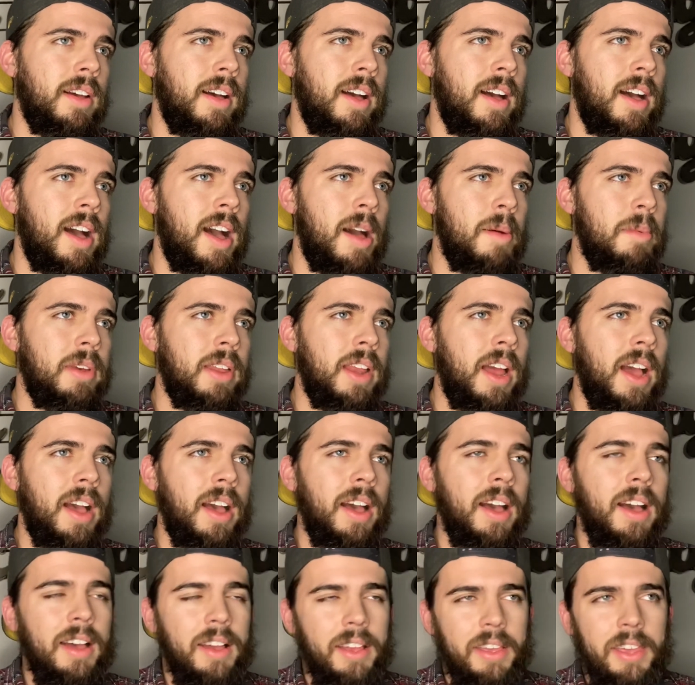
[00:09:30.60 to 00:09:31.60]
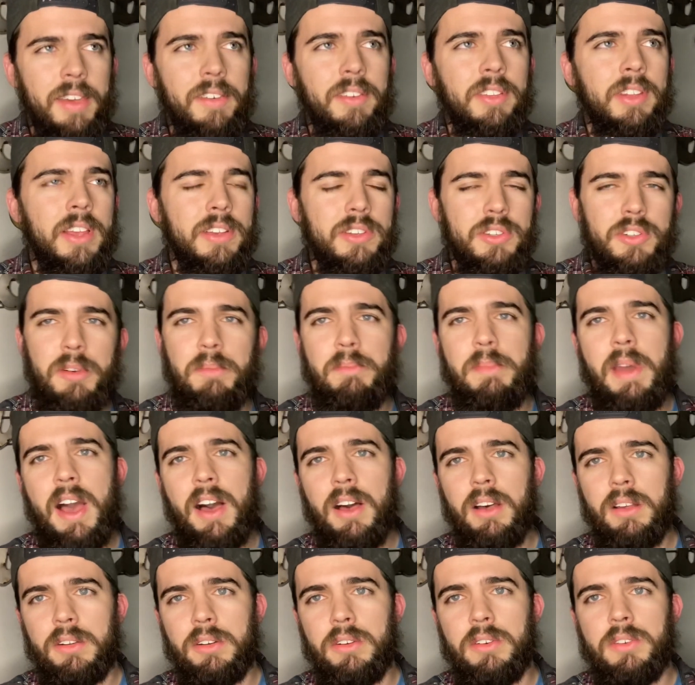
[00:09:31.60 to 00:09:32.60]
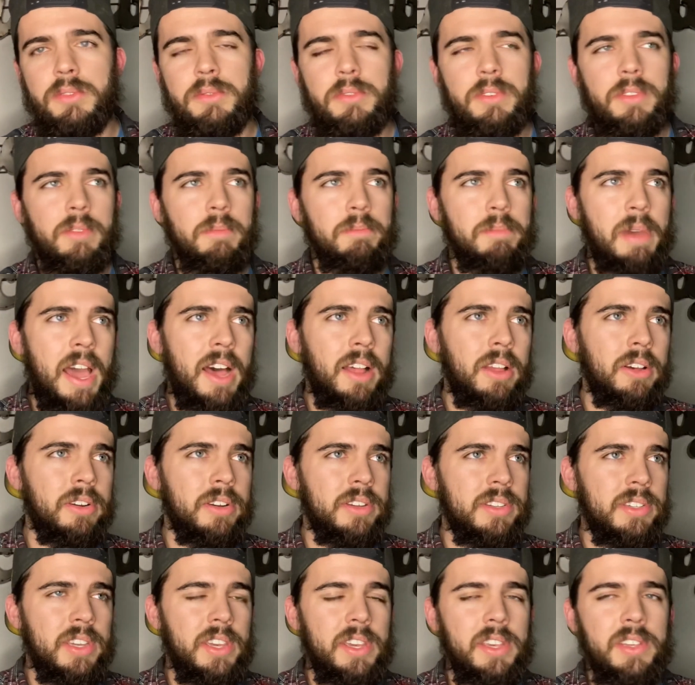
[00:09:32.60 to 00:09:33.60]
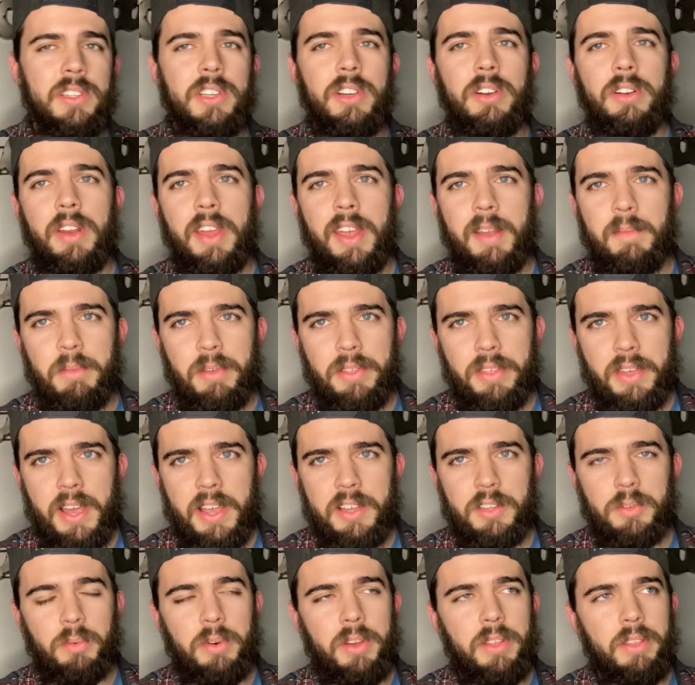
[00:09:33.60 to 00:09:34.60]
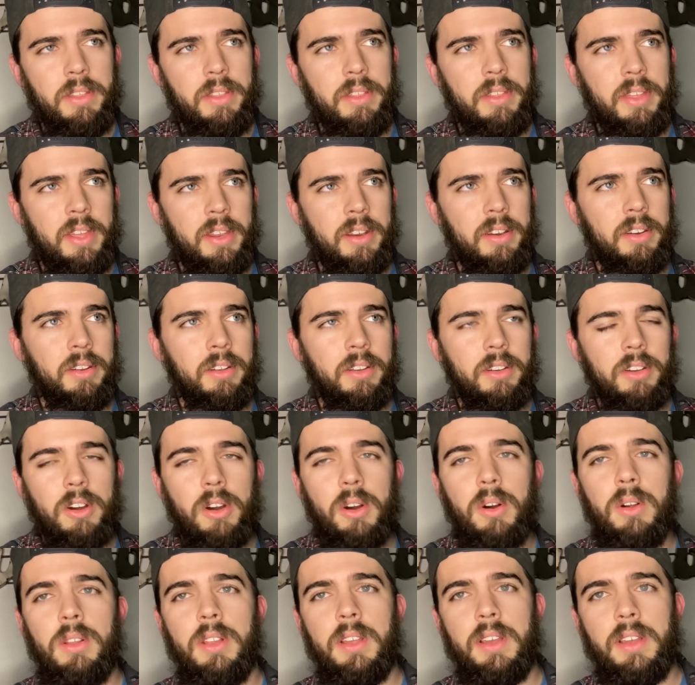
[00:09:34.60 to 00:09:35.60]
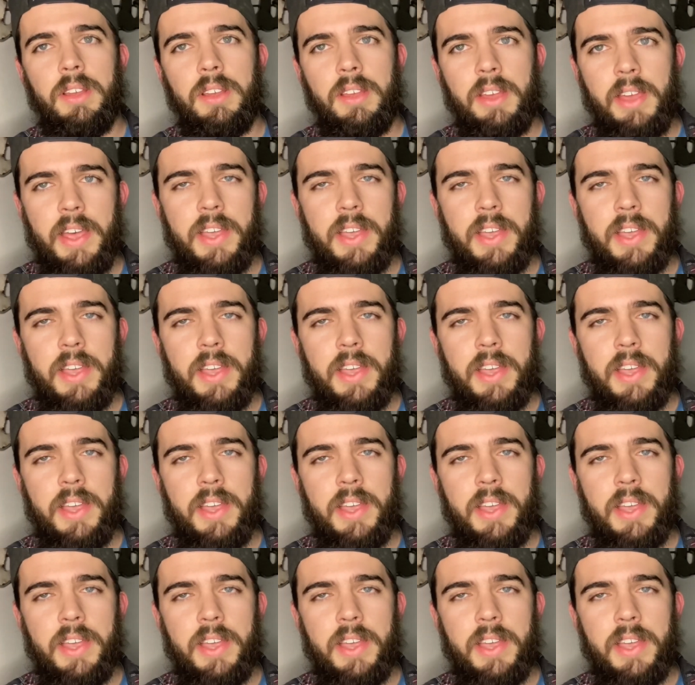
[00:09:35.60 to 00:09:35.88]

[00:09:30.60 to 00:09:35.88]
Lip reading: Even Lester Ballard is easier to empathize with than Cola.